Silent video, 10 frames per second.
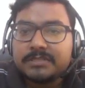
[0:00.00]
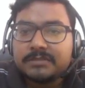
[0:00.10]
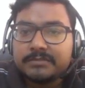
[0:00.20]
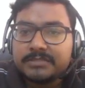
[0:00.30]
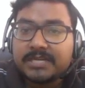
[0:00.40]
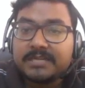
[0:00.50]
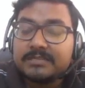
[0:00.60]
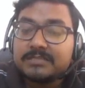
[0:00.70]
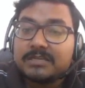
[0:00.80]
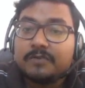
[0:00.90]
Second is
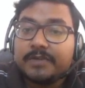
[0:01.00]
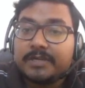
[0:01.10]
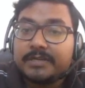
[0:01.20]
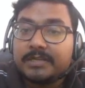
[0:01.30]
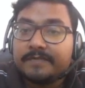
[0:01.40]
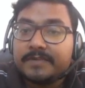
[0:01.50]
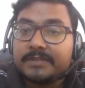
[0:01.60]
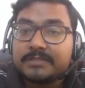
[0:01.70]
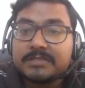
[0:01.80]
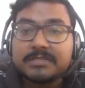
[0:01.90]
how we are dealing with
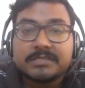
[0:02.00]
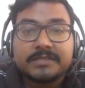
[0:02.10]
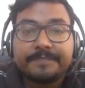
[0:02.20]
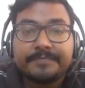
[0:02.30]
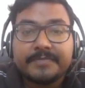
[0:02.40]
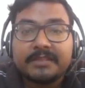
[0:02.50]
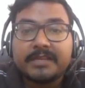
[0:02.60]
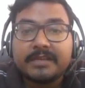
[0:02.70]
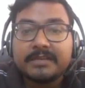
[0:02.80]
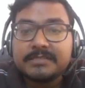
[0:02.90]
this list. The thing
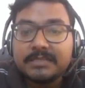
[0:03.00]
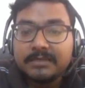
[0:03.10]
is,